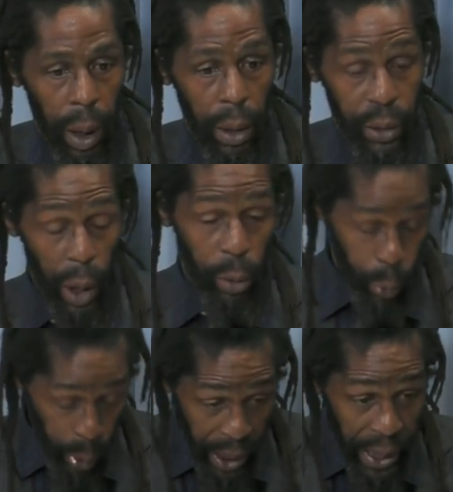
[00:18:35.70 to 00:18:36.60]
I, was, I was
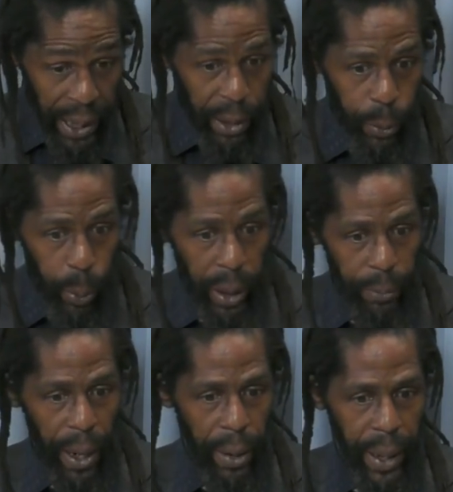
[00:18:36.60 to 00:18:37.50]
relieved when I
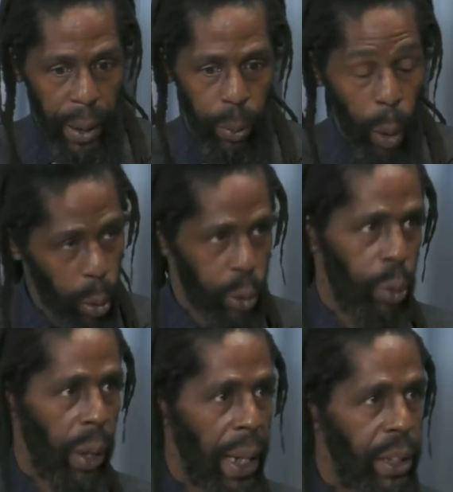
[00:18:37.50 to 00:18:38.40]
found out what was
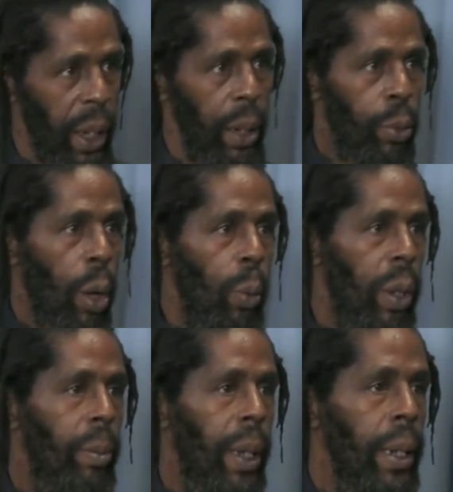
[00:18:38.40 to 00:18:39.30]
actually wrong
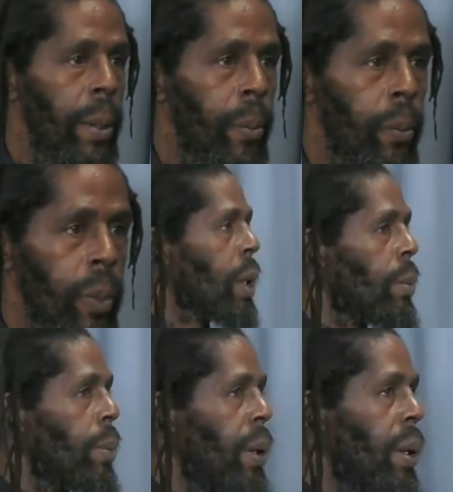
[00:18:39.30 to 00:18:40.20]
with me.
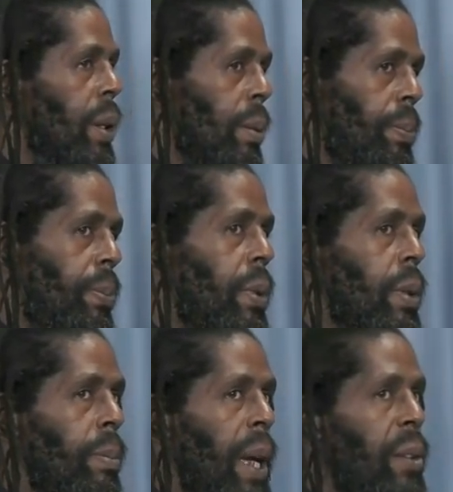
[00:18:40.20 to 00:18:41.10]
But the,
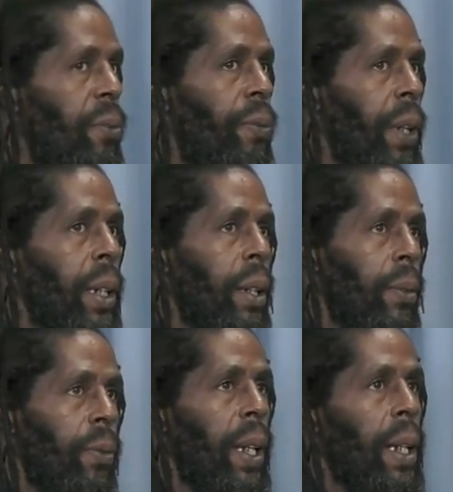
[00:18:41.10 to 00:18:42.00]
the main
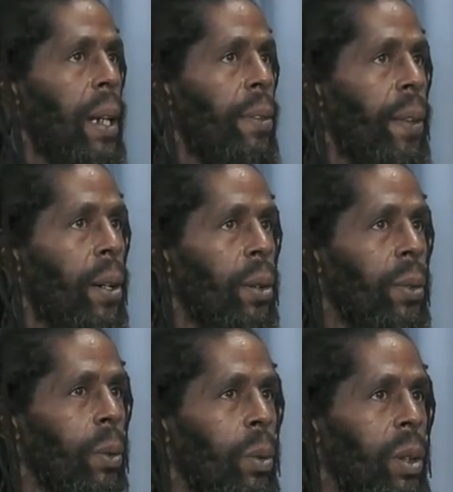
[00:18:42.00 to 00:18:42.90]
feeling I felt
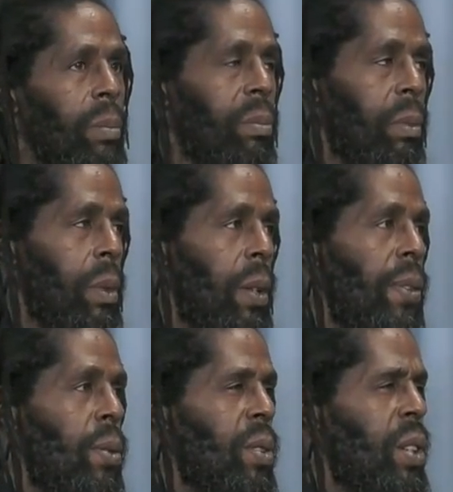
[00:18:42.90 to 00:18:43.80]
was I
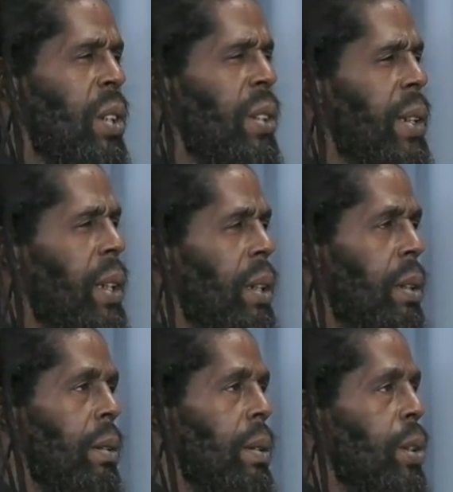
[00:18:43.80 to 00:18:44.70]
felt dirty
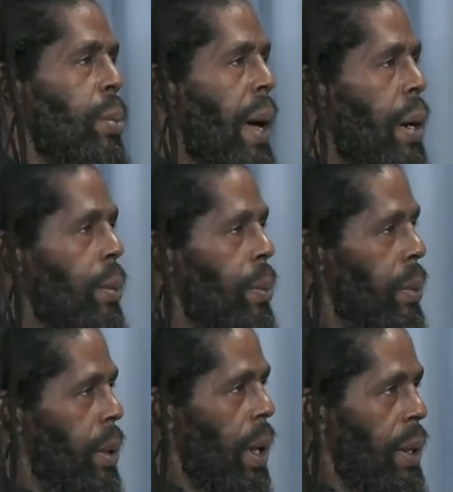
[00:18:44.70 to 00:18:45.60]
somehow,
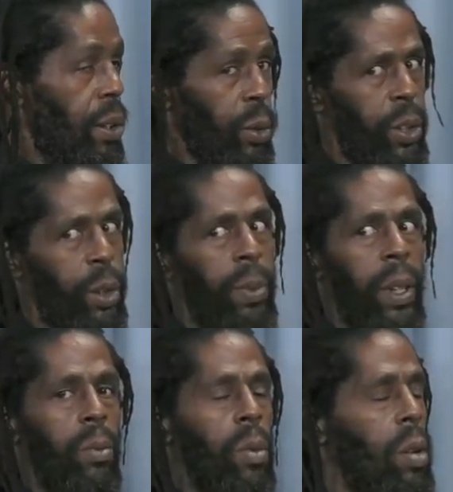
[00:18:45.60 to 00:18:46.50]
that I'd done
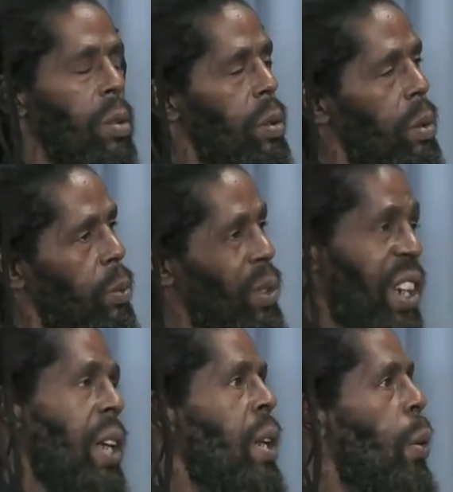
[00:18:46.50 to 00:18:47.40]
something wrong which
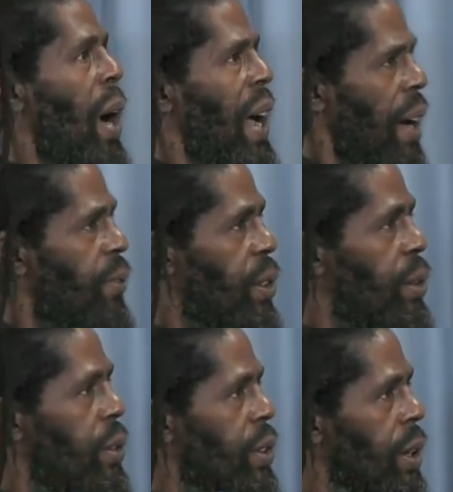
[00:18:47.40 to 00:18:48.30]
I knew I
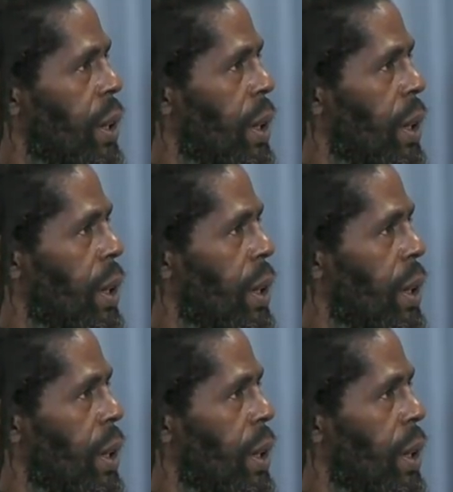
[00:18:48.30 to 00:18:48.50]
haven't,